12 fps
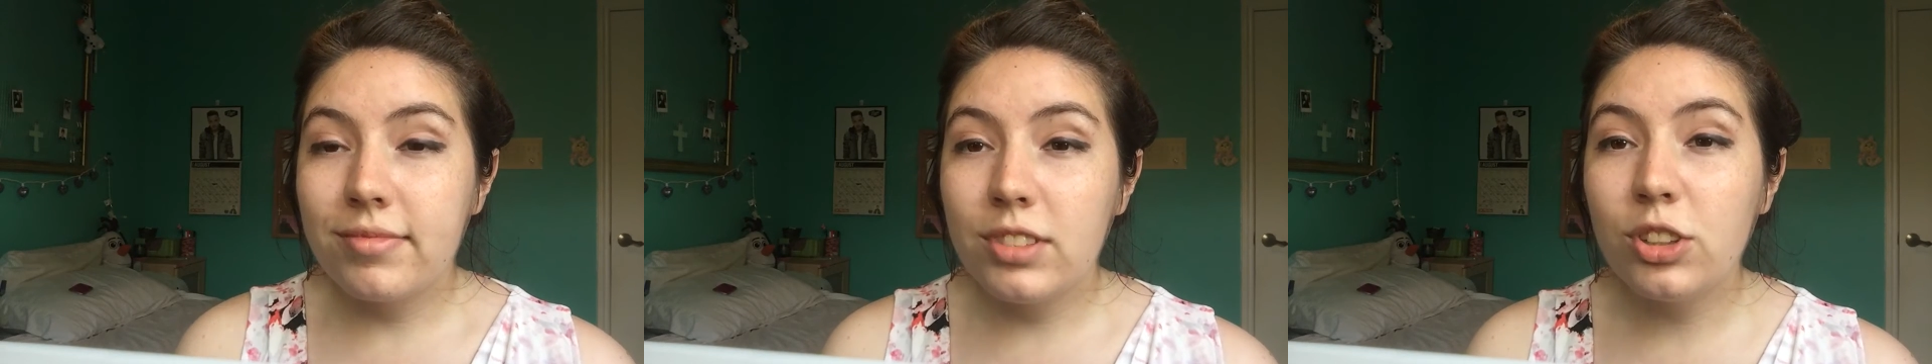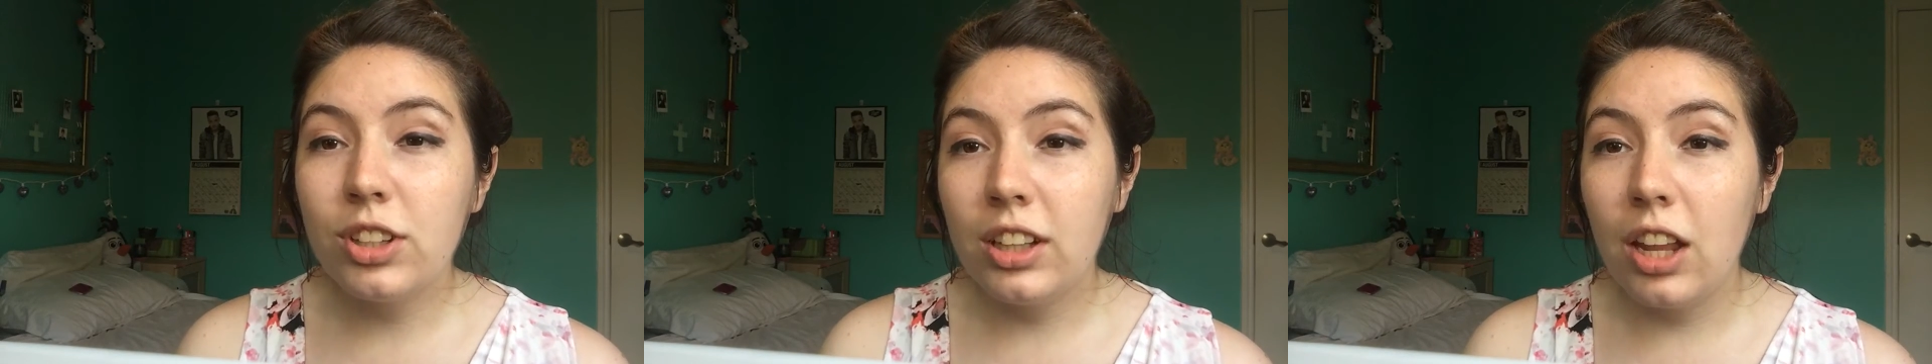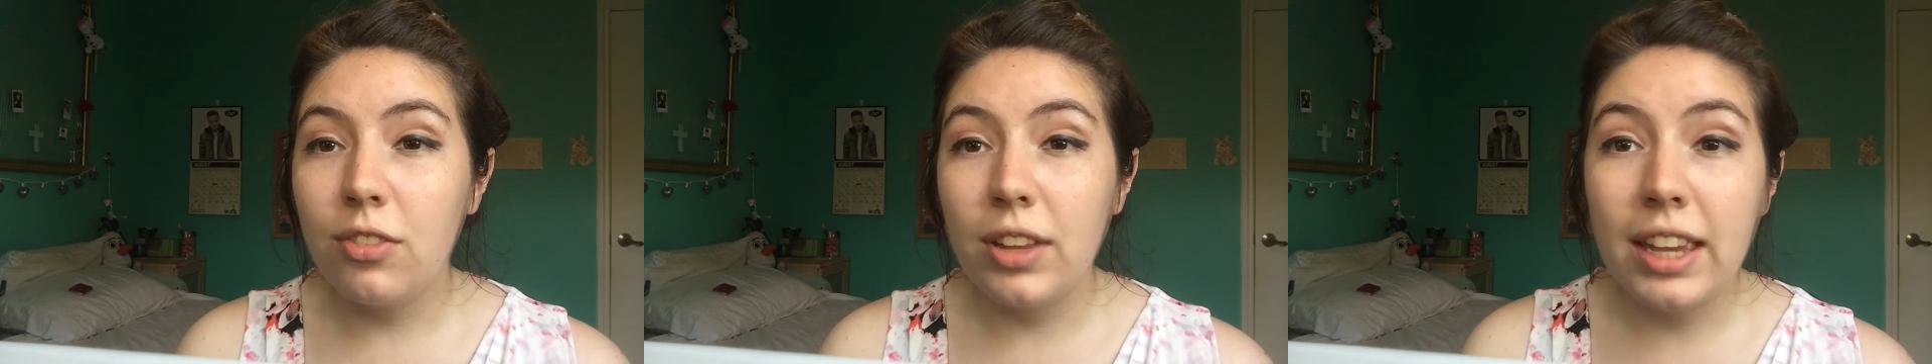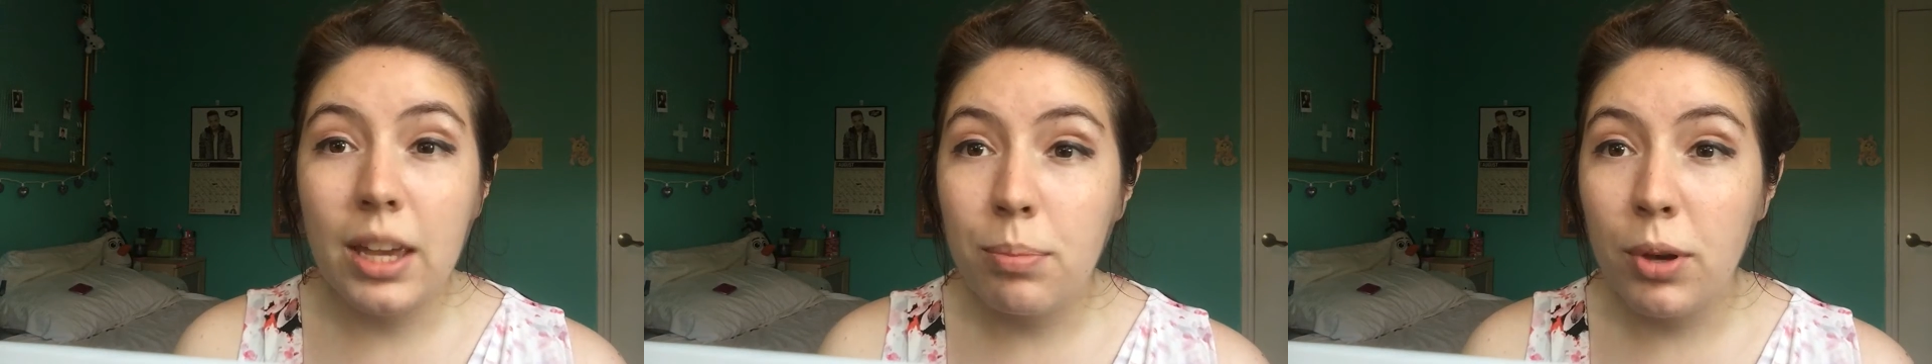you'll get a lot of
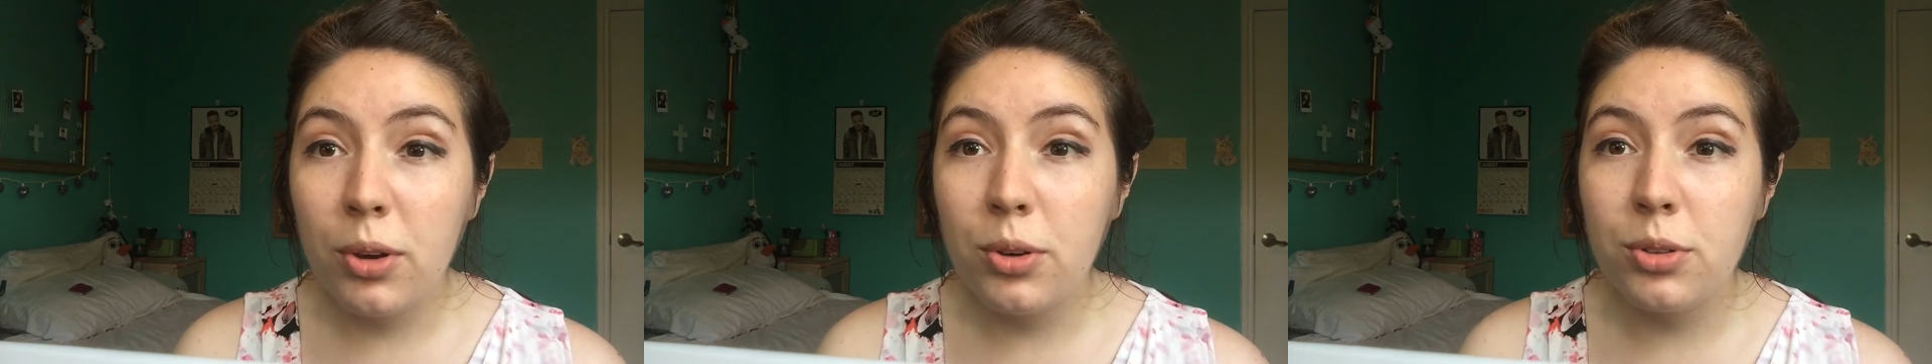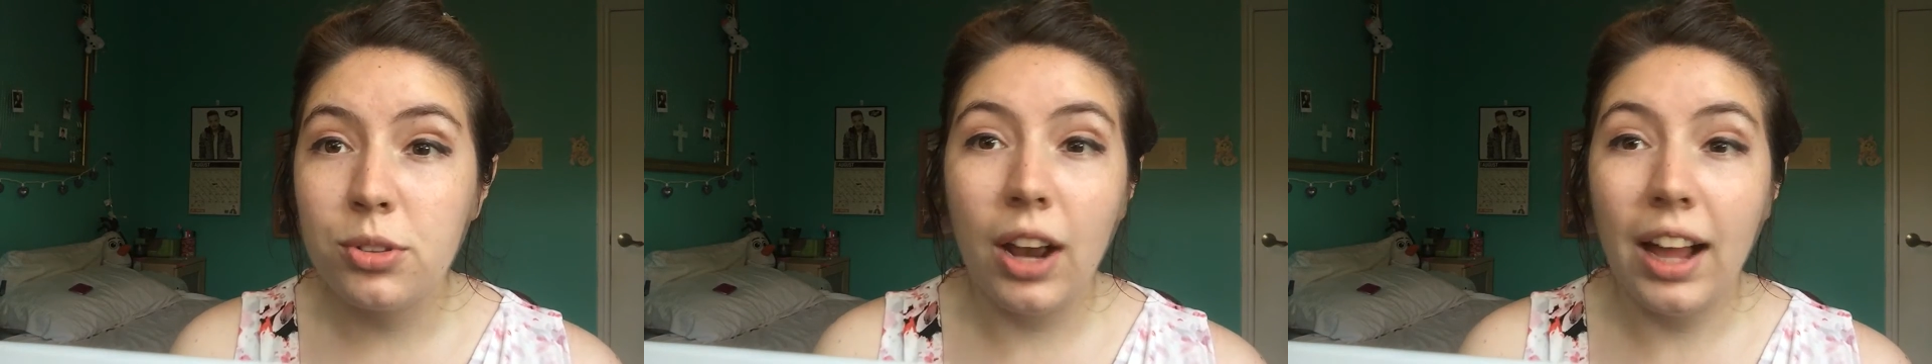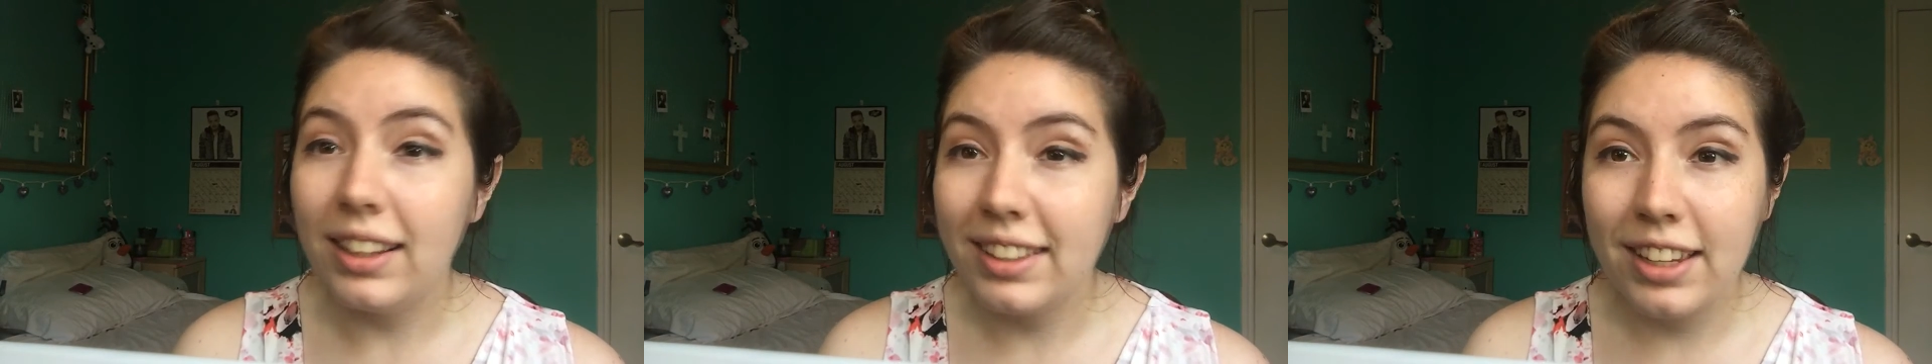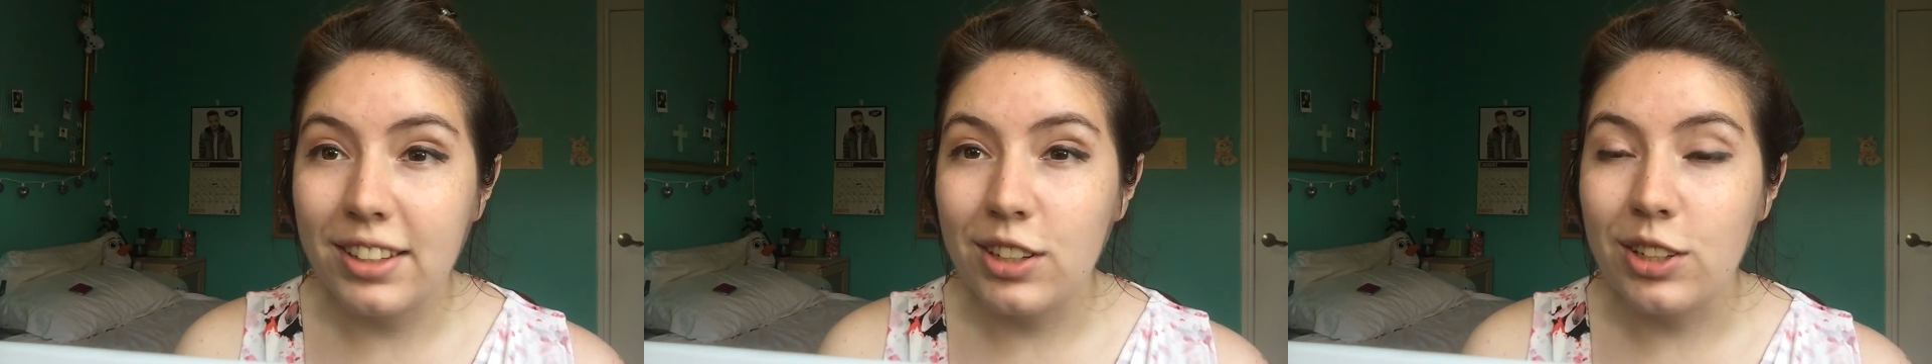like hippos or
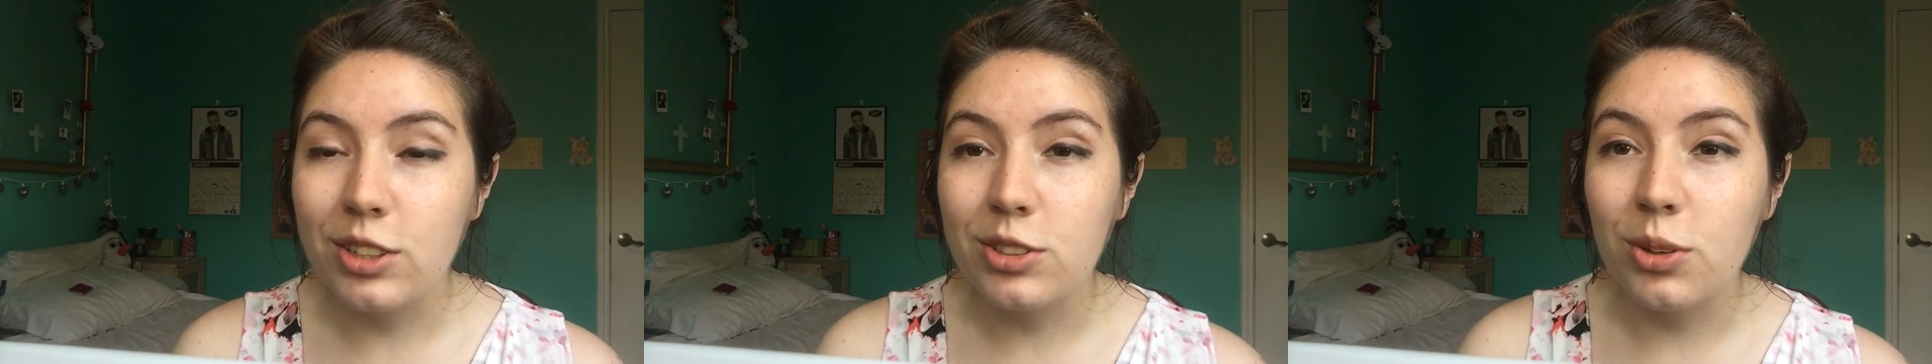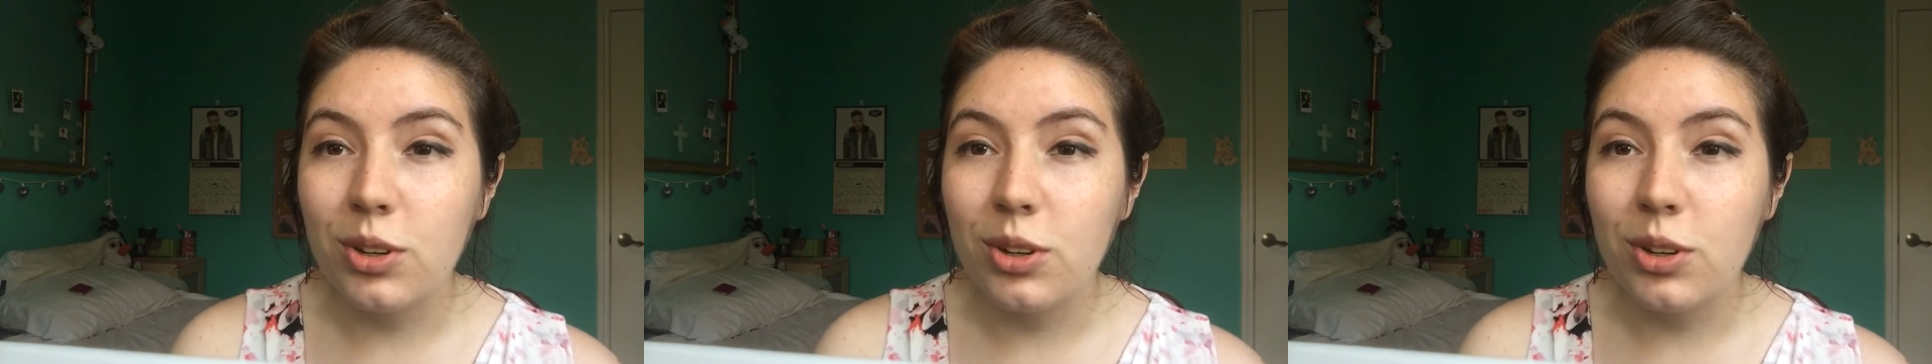alligators